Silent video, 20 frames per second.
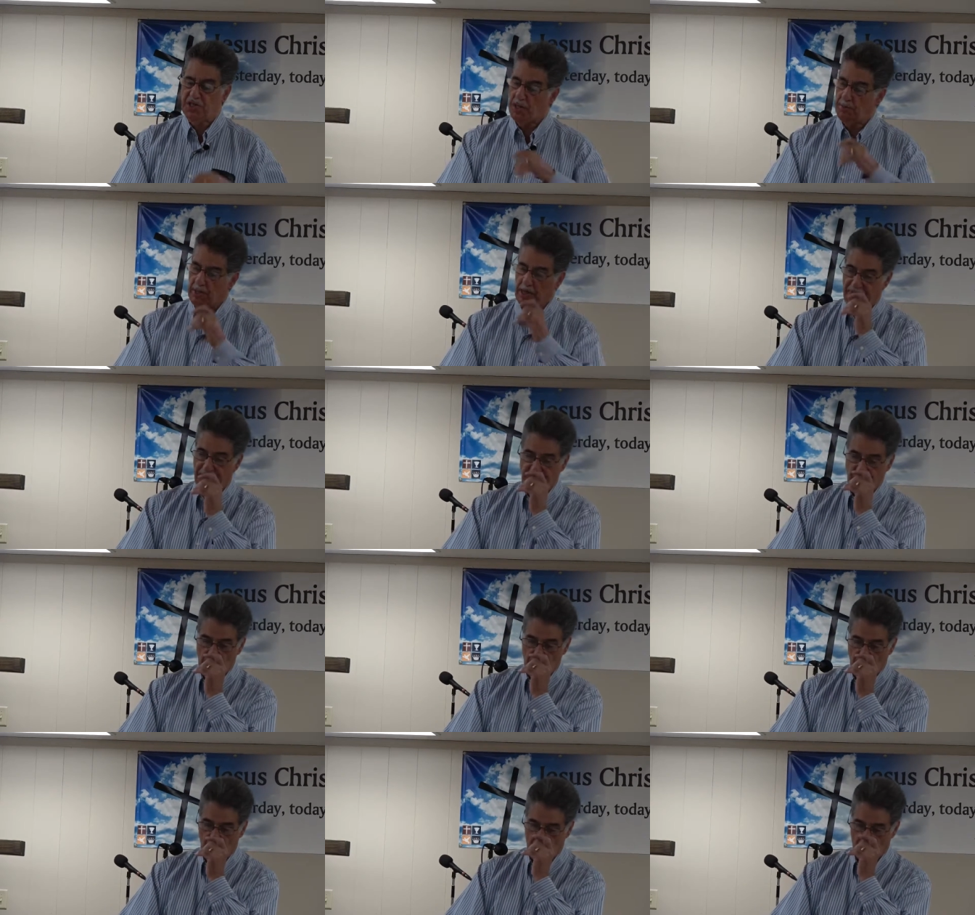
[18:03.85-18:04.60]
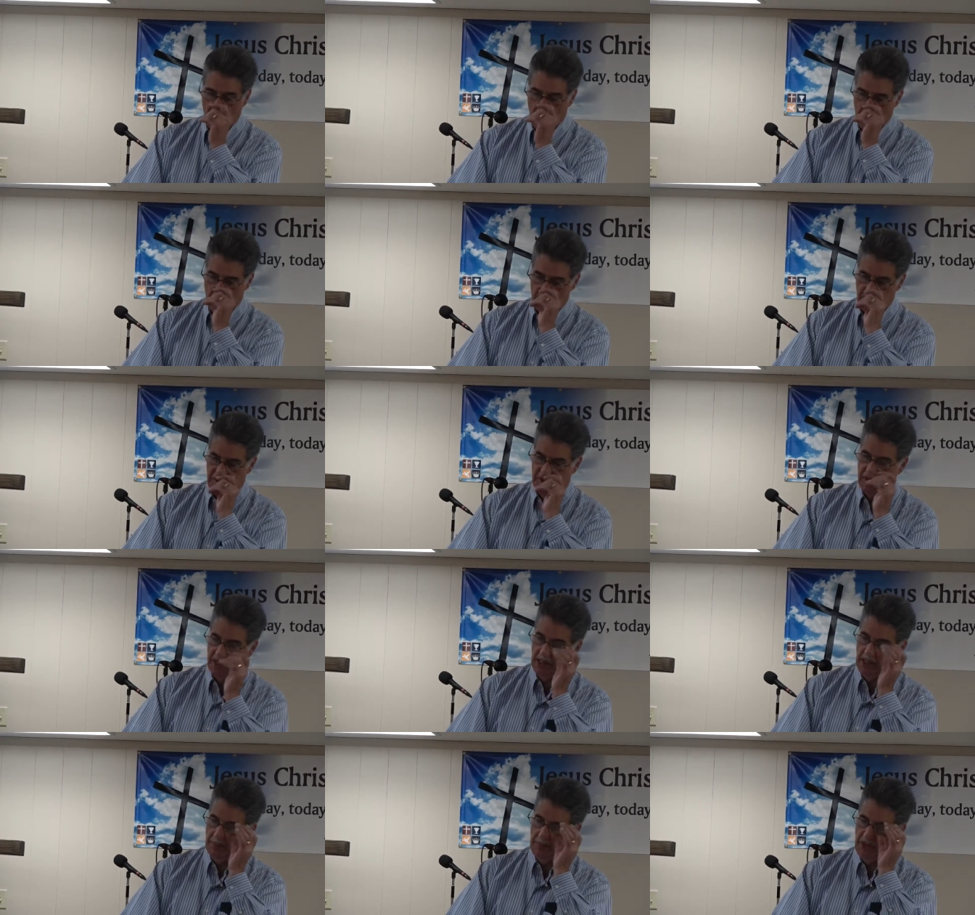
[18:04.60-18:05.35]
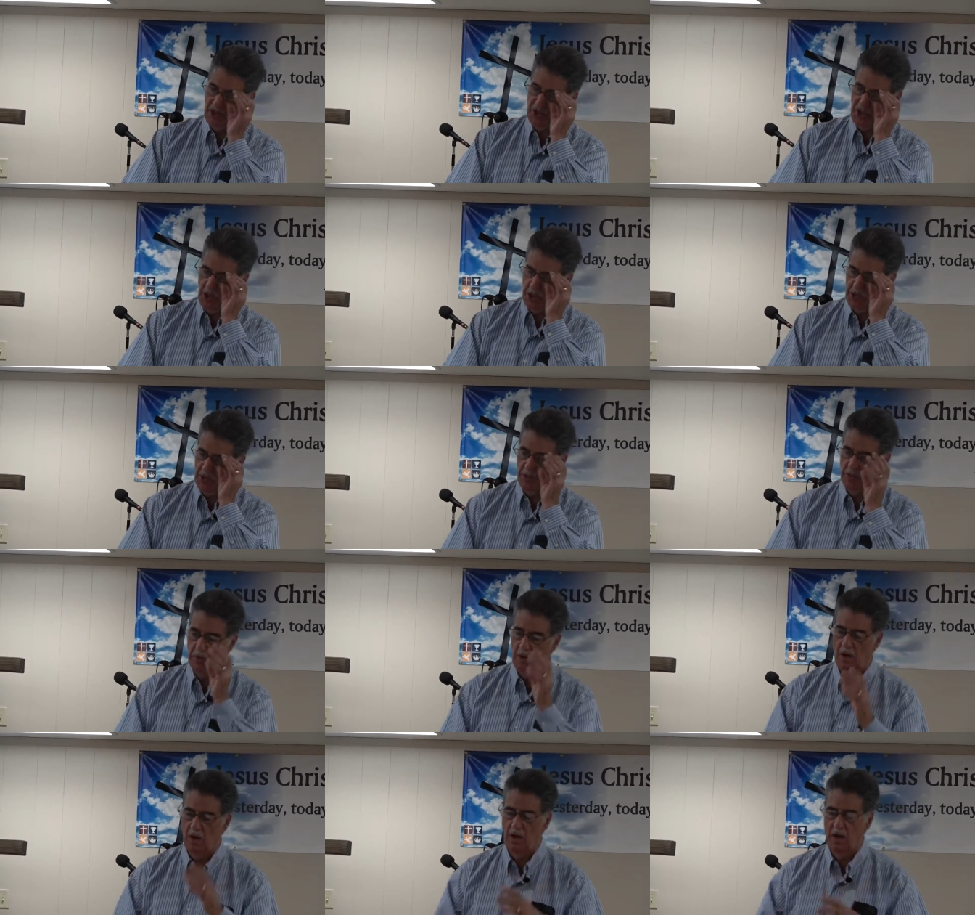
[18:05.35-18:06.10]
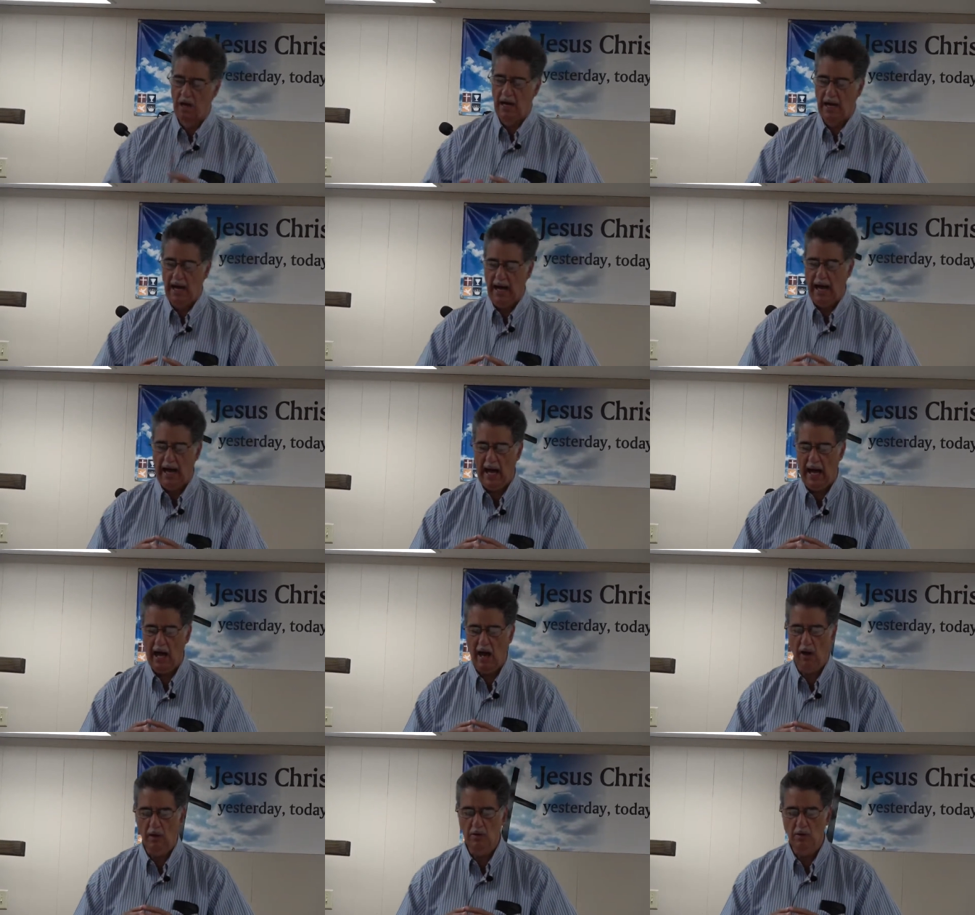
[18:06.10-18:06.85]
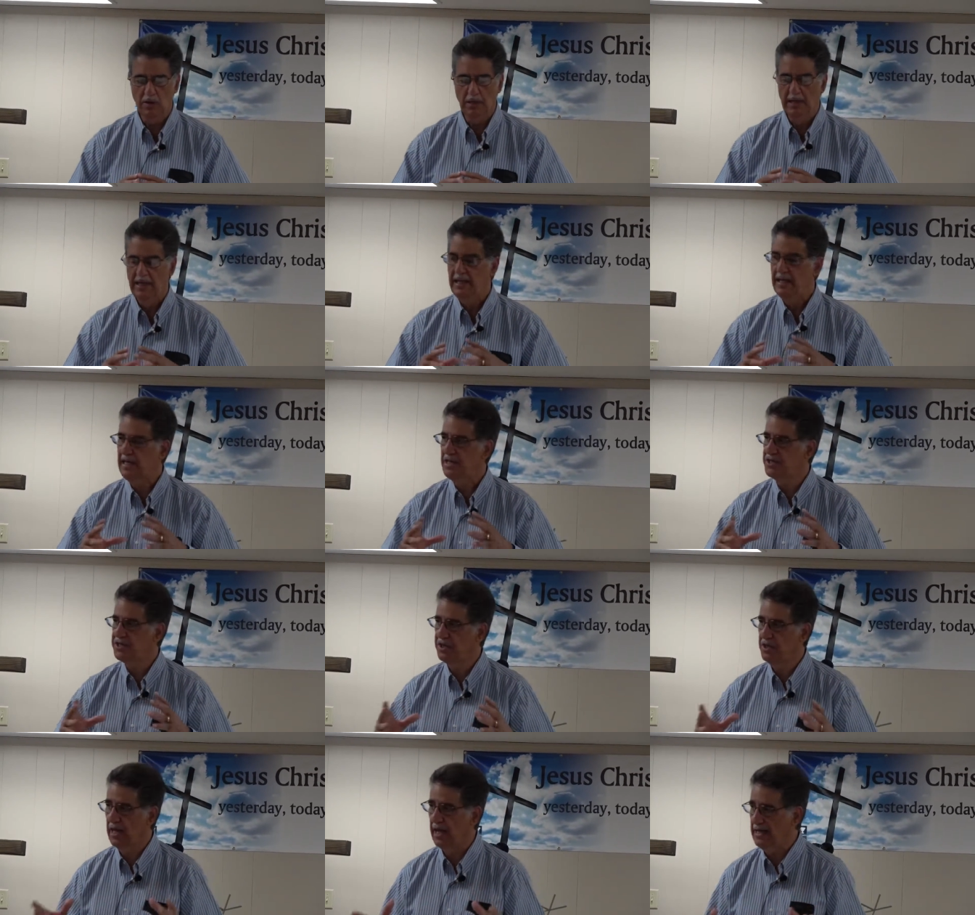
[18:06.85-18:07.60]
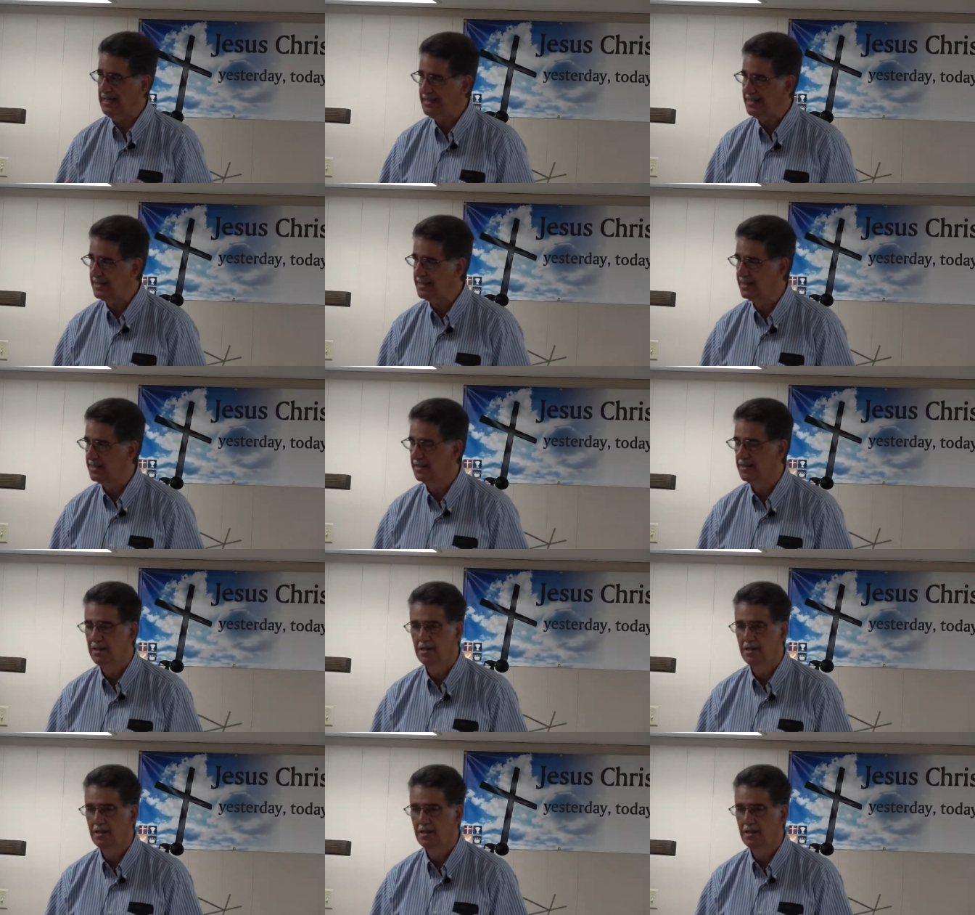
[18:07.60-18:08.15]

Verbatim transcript: give me a few more moments and let me show you how His light,